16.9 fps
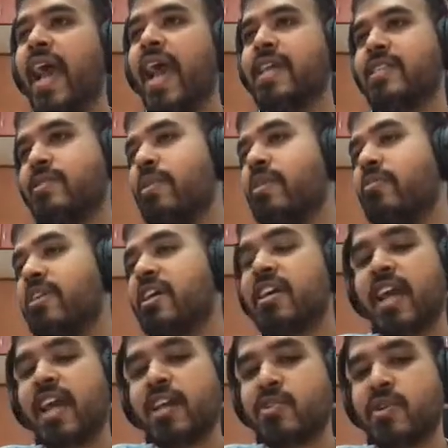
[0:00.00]
It's a bit
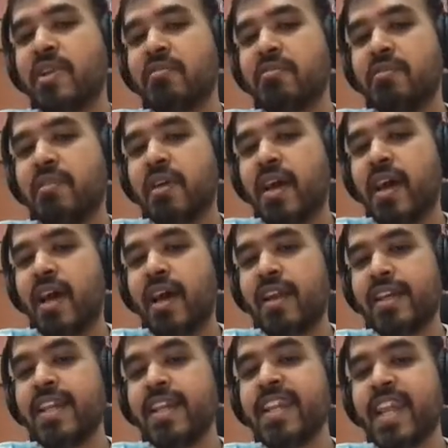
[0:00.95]
weird. I should have
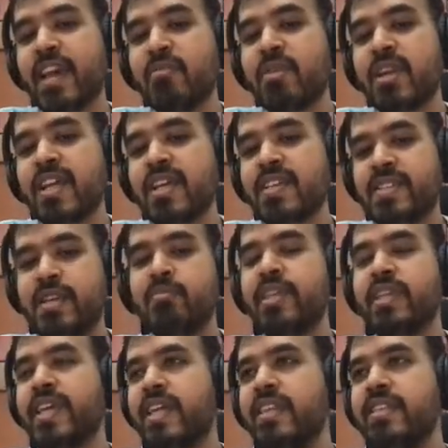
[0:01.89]
really named it as
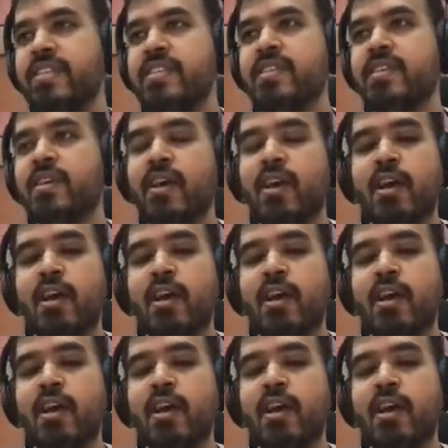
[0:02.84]
something else.